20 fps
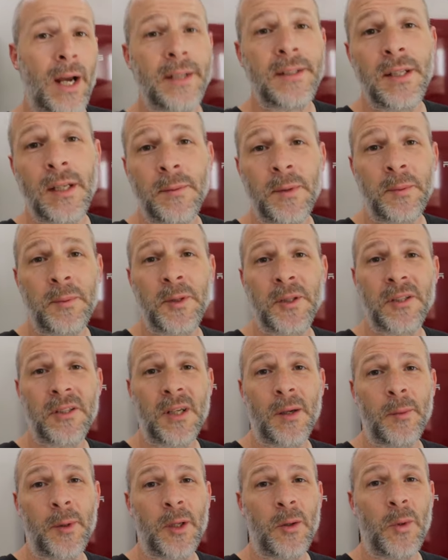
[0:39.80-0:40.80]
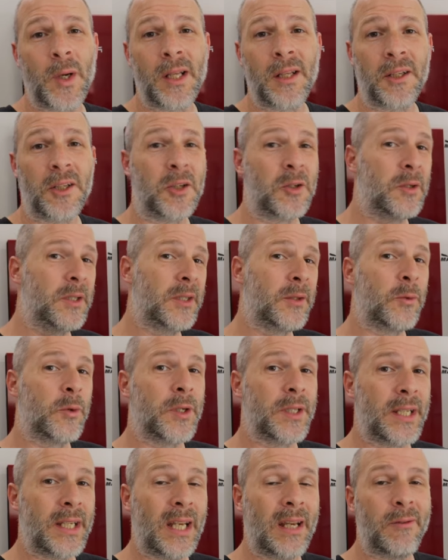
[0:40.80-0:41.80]
I teamed up with this company a while ago where
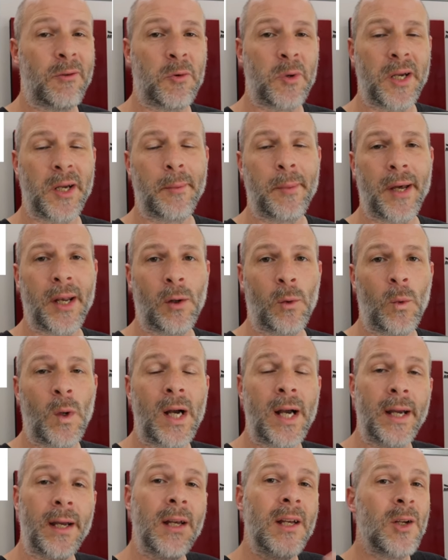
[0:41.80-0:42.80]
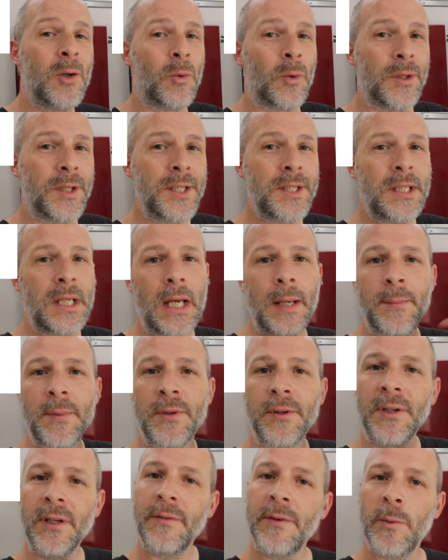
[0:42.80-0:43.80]
they gave away a Model Y. Well, this time
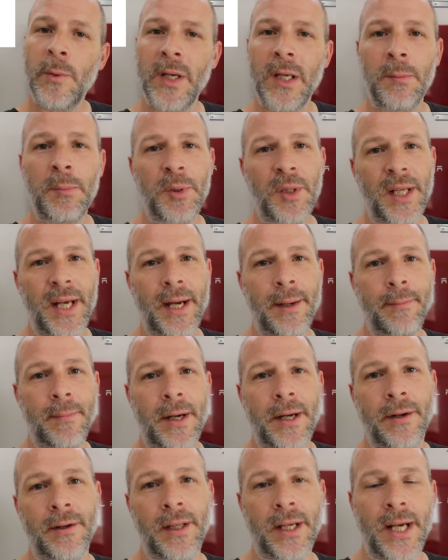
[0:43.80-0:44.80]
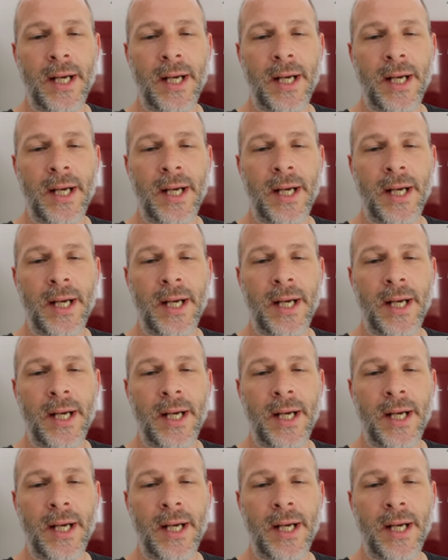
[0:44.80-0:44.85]
they're giving away a Plaid Model